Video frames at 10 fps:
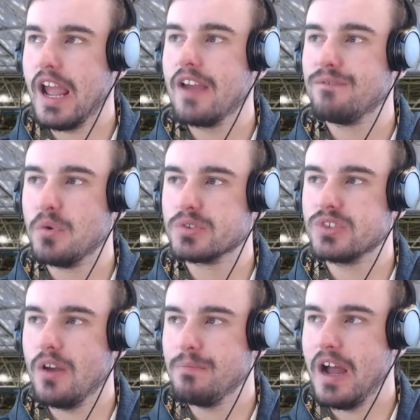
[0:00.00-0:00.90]
at
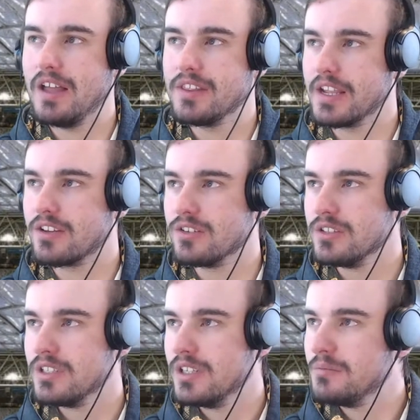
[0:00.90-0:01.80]
Forsyth Barr that they could
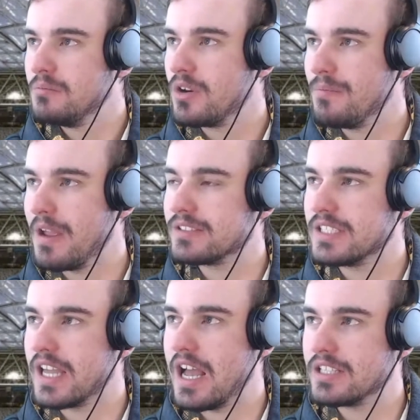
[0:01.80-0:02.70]
put a
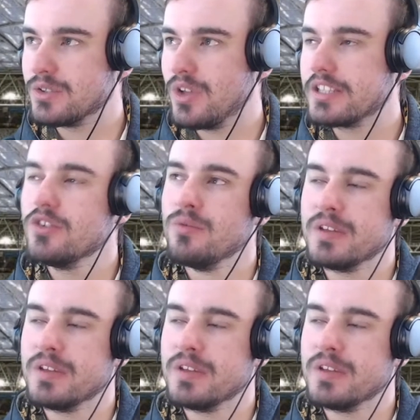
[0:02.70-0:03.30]
bouncy castle. Like normally